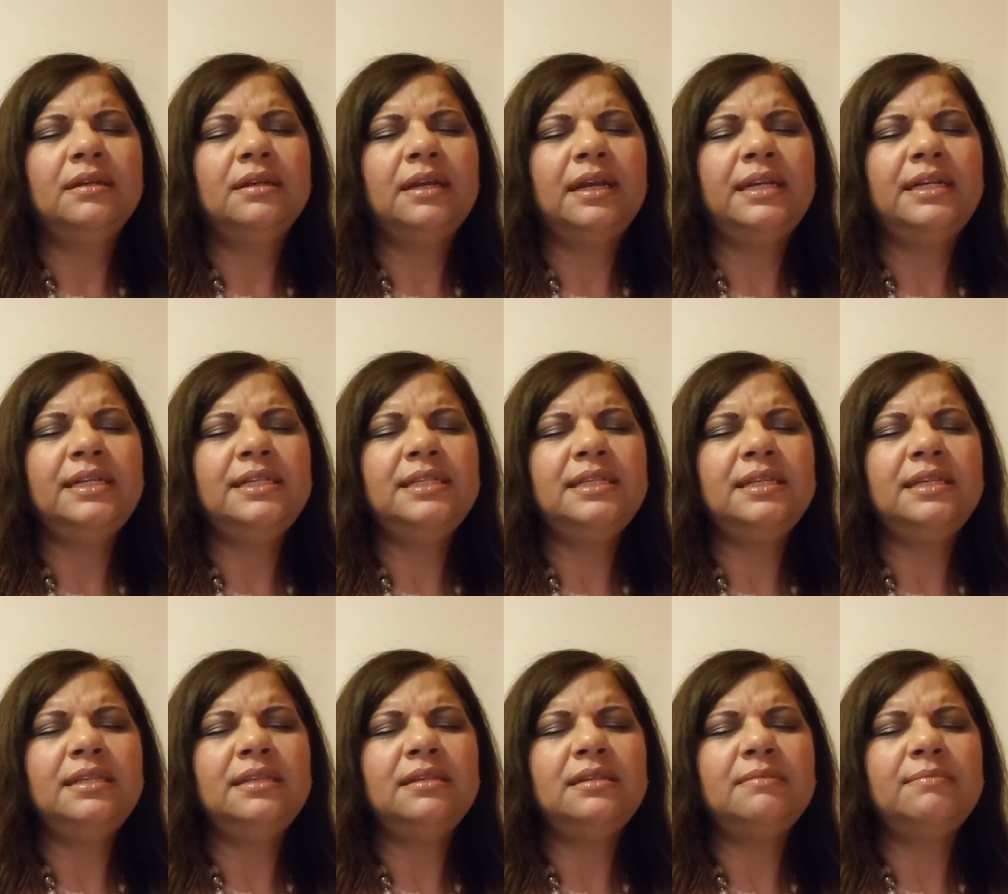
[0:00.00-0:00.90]
and you
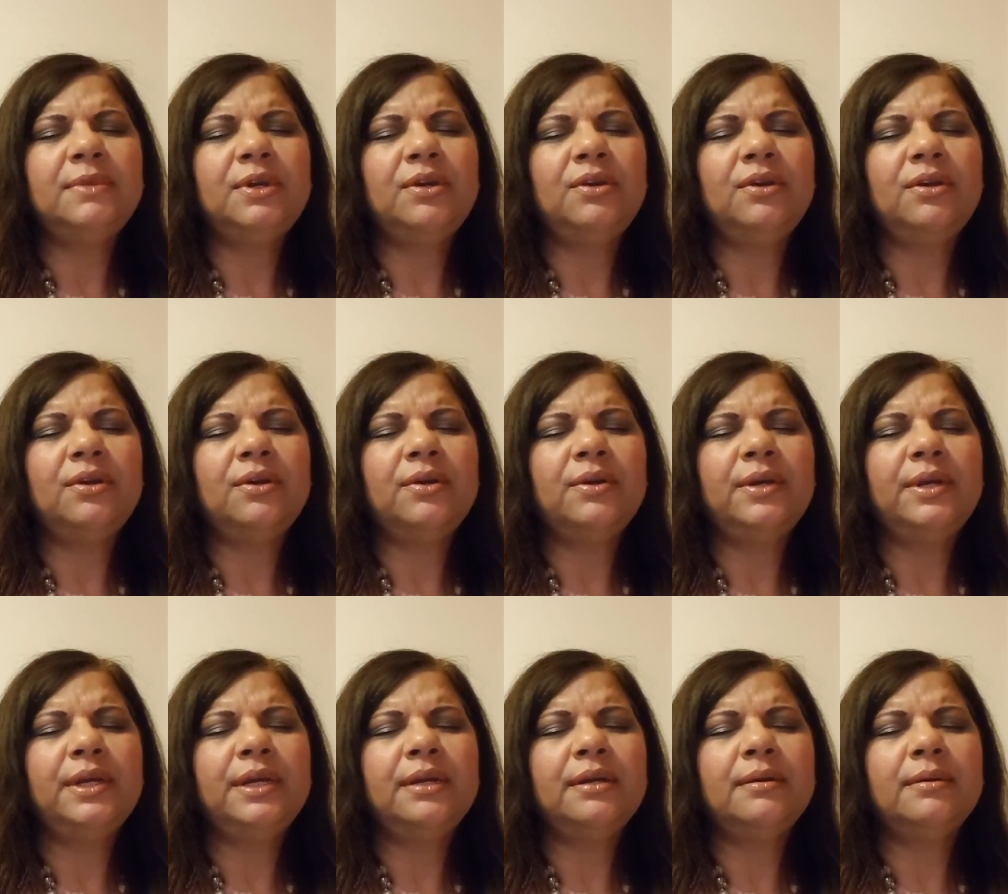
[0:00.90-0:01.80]
see the smoke
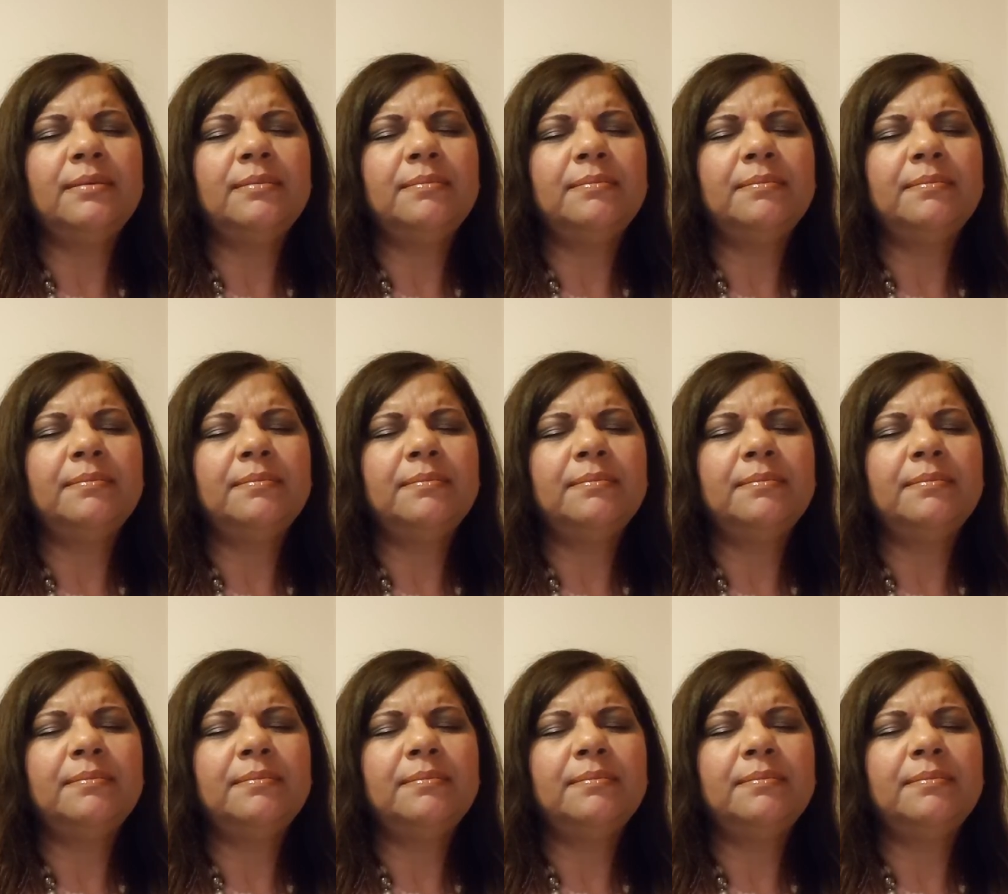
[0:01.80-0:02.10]
going up